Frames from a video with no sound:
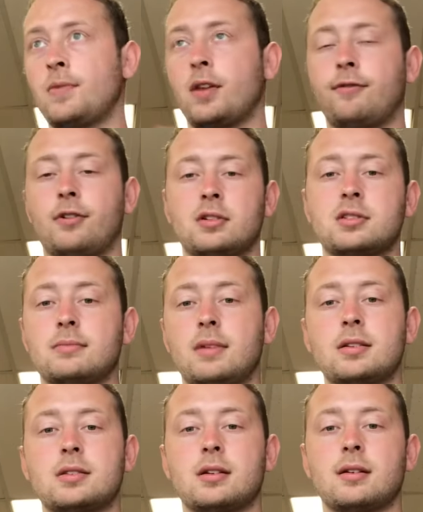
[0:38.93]
The first
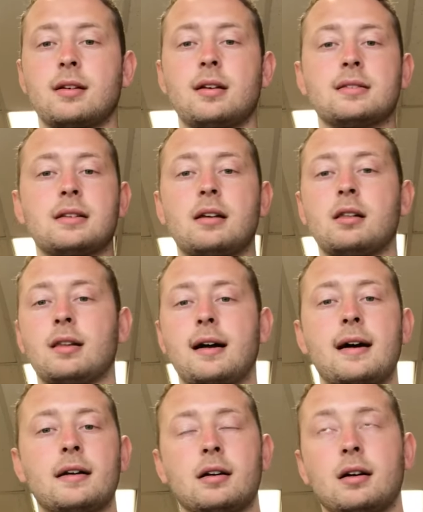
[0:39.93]
semester is a
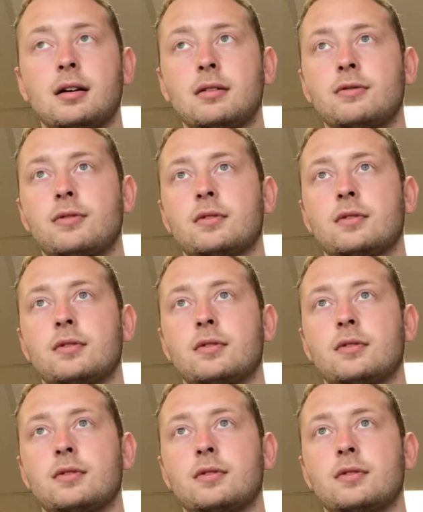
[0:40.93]
lot of,